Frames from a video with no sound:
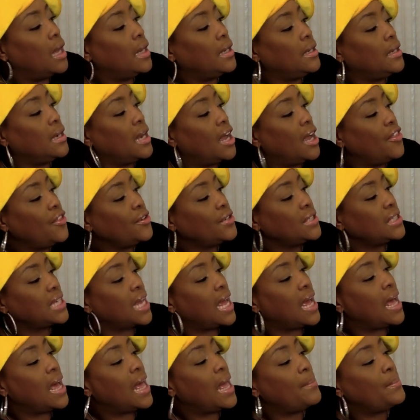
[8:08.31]
Another
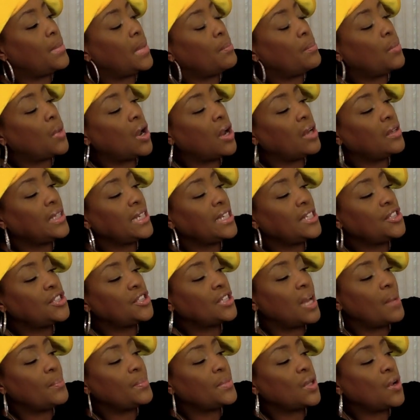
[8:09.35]
time, Marley
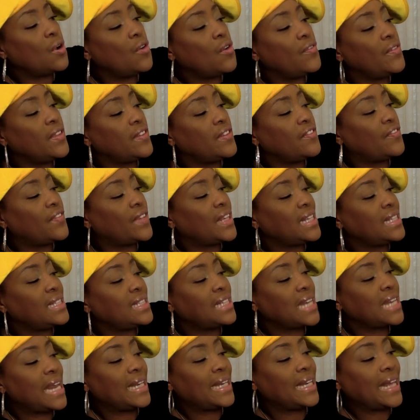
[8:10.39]
jumped over the fence
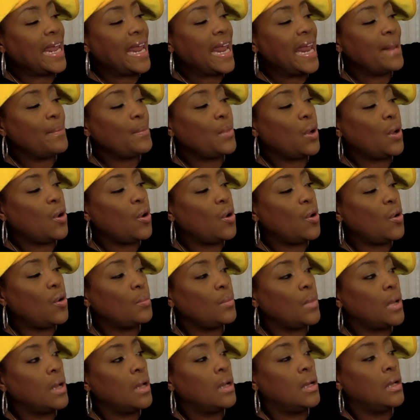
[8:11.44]
and came home
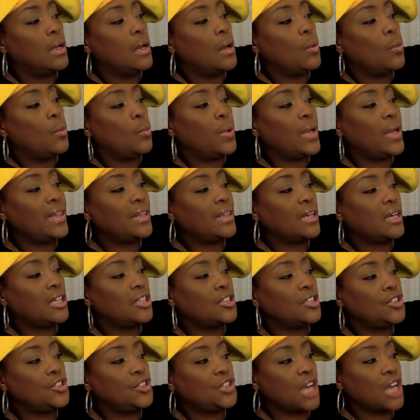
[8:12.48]
with a
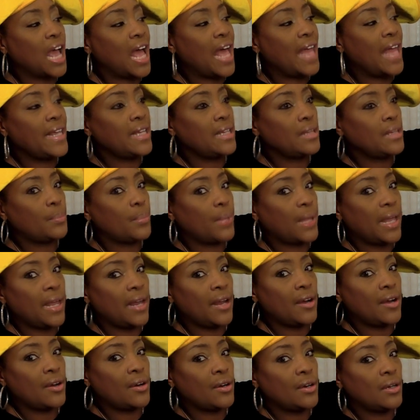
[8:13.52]
giant
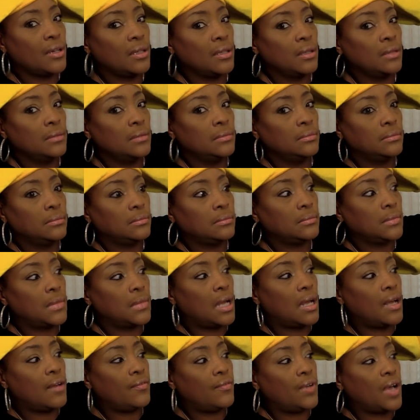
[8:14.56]
pair
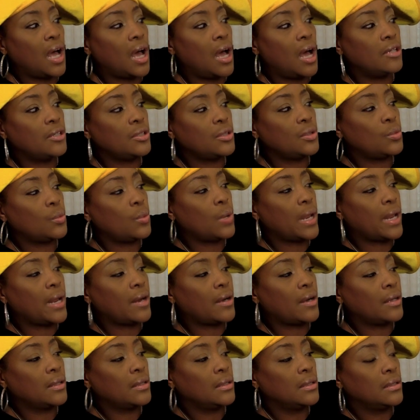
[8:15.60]
of
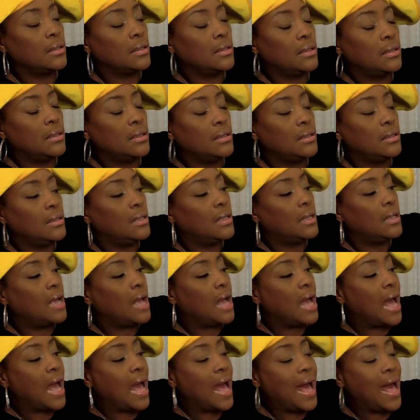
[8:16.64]
underwear.
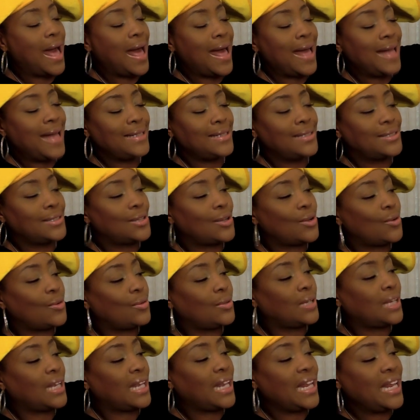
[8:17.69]
I
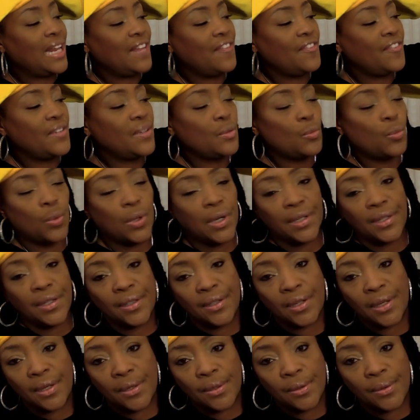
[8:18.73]
don't even want to
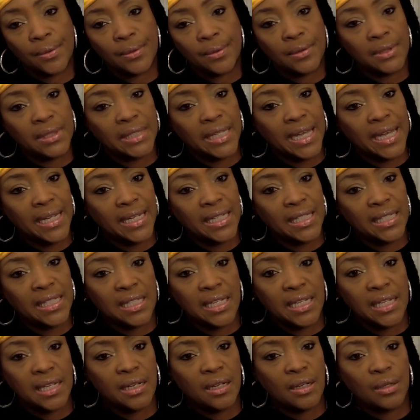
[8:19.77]
know, Daddy
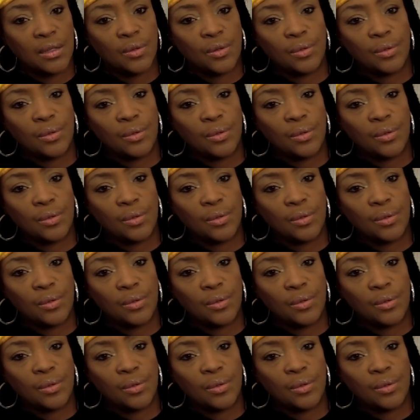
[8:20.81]
said.